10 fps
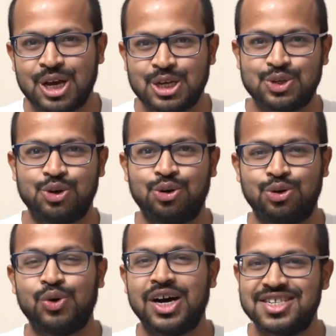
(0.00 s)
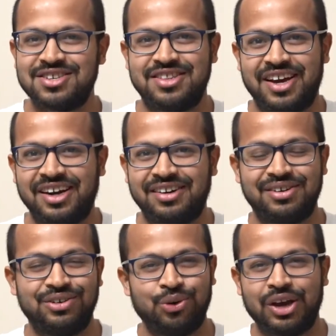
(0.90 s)
So to answer
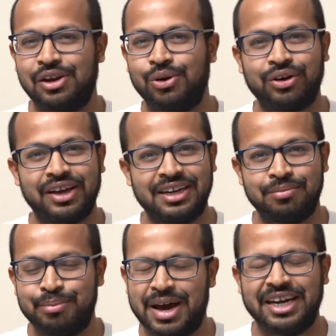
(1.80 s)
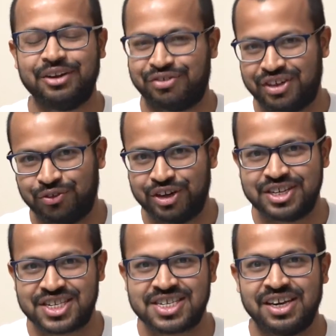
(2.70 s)
that, you can look in many different
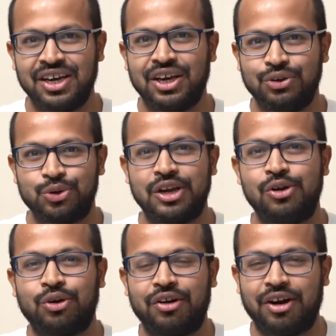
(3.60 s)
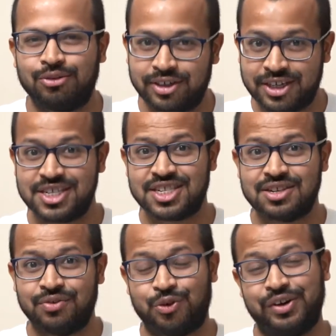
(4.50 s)
ways. You can look around
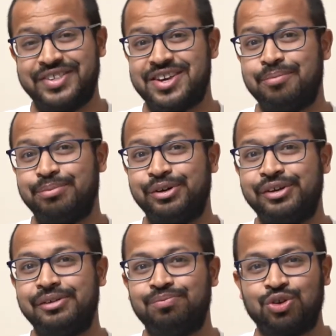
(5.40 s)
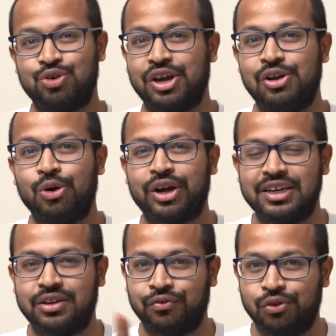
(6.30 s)
us. For example, you can look at
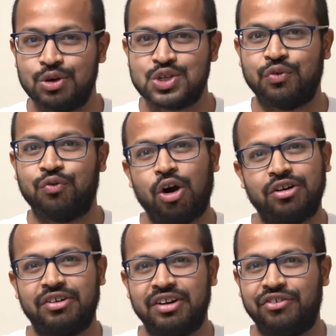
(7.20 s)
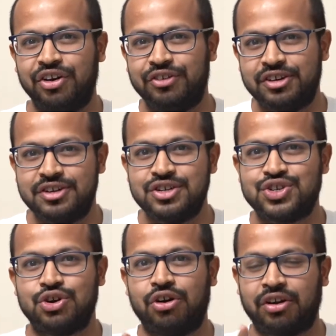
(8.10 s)
the flows of water in
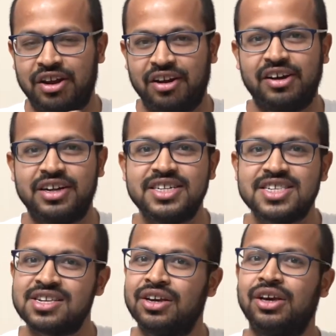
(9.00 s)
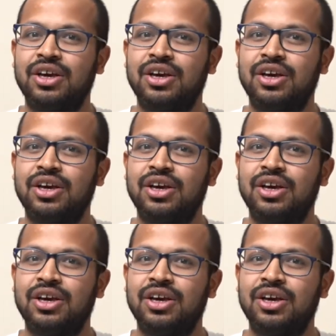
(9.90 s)
rivers or canals.